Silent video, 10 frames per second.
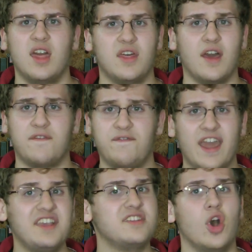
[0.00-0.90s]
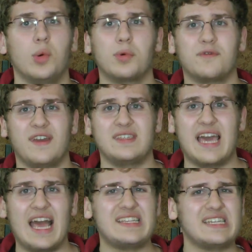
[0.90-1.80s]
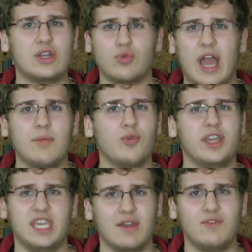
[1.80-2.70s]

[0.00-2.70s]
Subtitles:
The effects were fantastic, groundbreaking.